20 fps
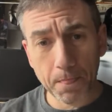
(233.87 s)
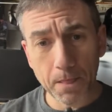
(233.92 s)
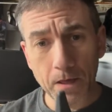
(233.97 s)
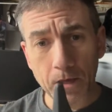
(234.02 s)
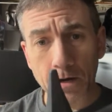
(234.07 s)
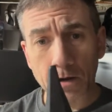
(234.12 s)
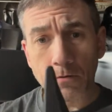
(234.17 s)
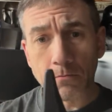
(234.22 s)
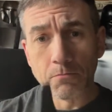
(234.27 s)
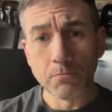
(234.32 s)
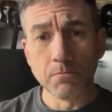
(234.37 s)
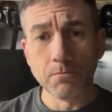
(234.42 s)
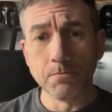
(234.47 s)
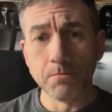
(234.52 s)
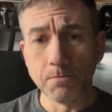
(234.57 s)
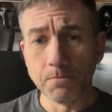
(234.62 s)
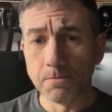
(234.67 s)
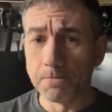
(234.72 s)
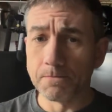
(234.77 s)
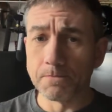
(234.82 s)
you know,
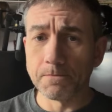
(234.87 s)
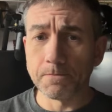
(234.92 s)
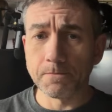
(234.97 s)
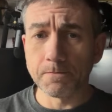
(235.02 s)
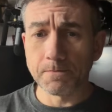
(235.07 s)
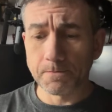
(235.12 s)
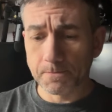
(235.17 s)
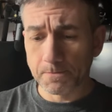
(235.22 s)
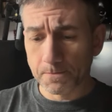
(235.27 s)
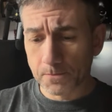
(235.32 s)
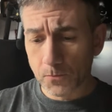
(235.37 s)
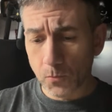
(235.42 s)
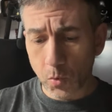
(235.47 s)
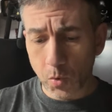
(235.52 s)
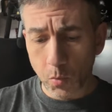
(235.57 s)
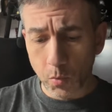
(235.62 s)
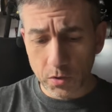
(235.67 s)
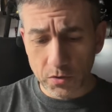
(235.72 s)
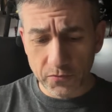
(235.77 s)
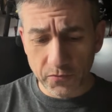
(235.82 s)

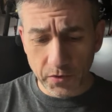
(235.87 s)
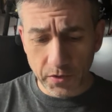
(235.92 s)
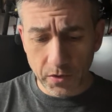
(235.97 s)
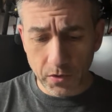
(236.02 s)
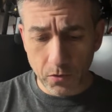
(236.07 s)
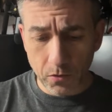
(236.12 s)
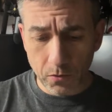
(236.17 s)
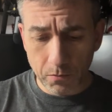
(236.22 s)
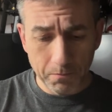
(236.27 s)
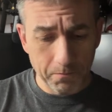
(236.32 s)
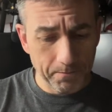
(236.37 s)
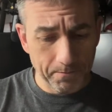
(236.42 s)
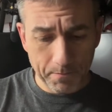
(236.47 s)
what works for you.